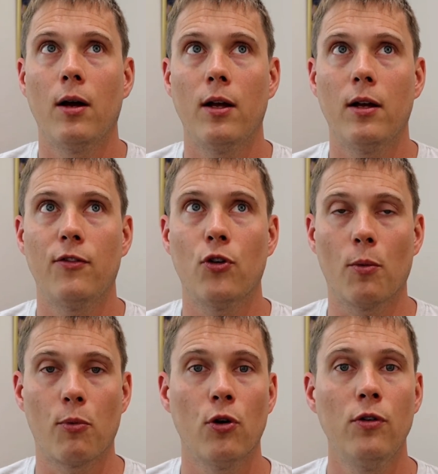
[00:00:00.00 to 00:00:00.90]
if you're
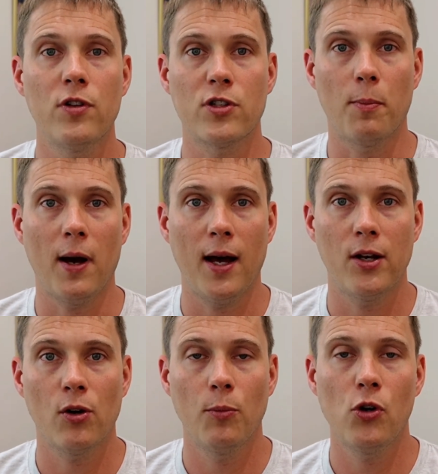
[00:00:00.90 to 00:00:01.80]
approved as a
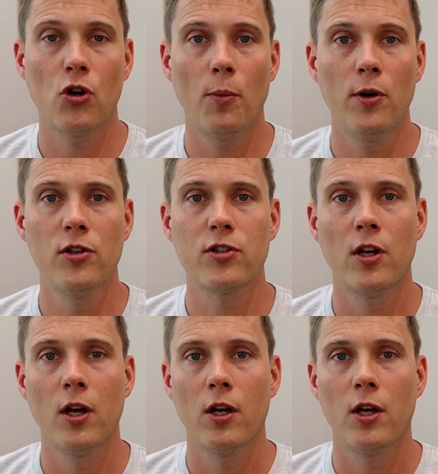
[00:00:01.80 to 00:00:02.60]
partner on WooCommerce,